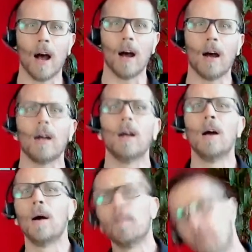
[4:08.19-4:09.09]
our
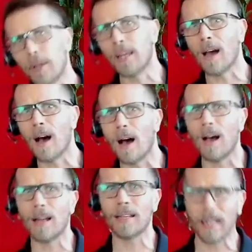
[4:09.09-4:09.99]
boogie
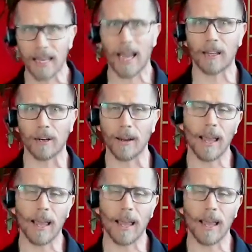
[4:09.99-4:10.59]
on together.